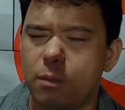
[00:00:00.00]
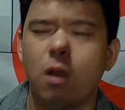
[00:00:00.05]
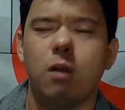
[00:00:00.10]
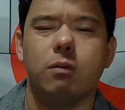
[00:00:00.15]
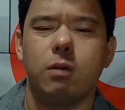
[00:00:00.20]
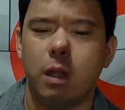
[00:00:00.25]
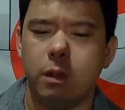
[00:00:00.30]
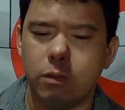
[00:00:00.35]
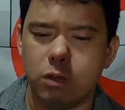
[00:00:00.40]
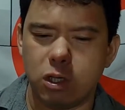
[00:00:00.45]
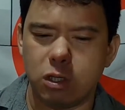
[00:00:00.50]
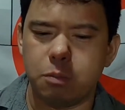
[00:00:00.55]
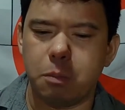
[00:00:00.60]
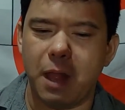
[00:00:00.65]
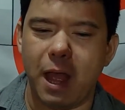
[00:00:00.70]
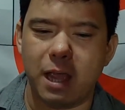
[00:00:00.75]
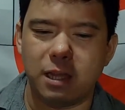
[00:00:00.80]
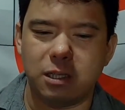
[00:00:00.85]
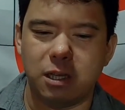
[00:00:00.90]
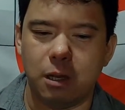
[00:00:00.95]
No, it was just
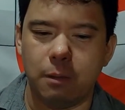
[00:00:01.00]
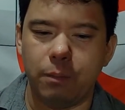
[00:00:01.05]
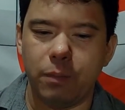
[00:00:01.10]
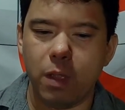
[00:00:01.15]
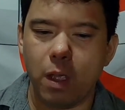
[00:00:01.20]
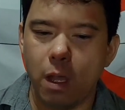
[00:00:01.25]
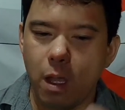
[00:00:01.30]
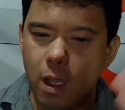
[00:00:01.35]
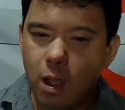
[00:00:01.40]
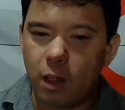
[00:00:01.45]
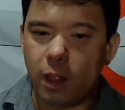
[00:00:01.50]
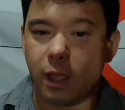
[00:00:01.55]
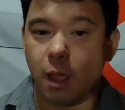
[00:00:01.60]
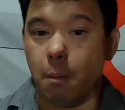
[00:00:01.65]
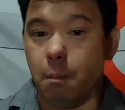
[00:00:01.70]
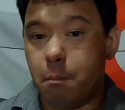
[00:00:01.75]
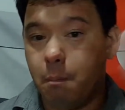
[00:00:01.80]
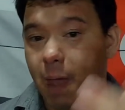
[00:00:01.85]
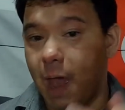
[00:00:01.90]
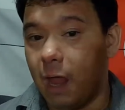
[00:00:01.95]
blasted, like a
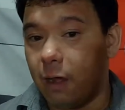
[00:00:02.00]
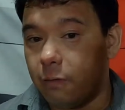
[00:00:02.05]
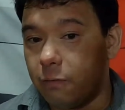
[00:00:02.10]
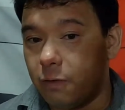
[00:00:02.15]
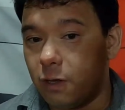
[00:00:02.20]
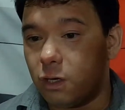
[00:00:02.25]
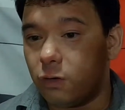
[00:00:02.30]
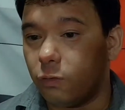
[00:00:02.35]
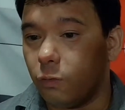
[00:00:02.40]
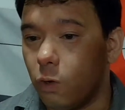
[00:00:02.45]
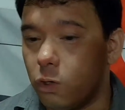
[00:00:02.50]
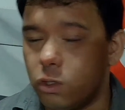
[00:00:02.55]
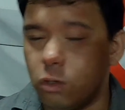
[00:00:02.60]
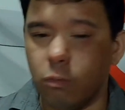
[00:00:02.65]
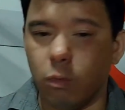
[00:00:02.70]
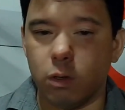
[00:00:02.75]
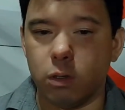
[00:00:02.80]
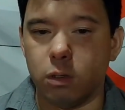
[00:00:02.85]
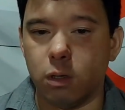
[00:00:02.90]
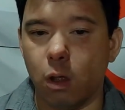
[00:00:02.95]
matte finish version
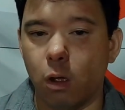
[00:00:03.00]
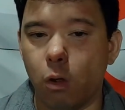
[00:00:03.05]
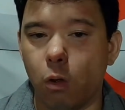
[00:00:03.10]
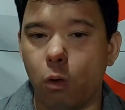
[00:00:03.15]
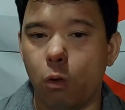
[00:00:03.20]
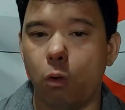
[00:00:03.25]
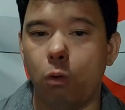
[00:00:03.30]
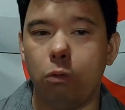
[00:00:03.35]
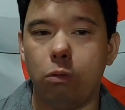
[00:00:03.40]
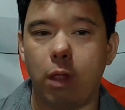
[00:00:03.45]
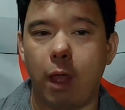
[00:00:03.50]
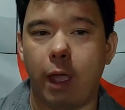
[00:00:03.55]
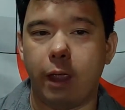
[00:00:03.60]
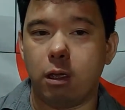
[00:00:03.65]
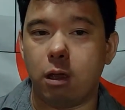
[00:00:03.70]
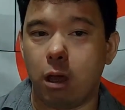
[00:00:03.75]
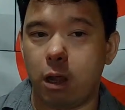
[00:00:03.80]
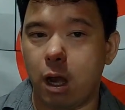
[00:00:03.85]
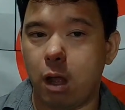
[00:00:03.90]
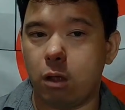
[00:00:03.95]
with no like
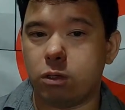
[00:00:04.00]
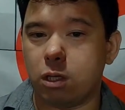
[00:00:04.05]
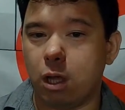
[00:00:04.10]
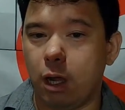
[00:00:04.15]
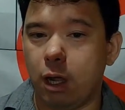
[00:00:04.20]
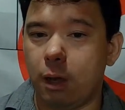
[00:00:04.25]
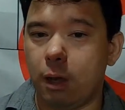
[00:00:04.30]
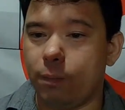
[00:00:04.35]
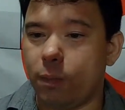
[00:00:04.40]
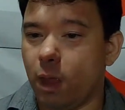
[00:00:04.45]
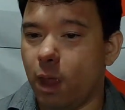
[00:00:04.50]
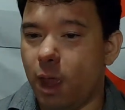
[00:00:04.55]
cutouts on it.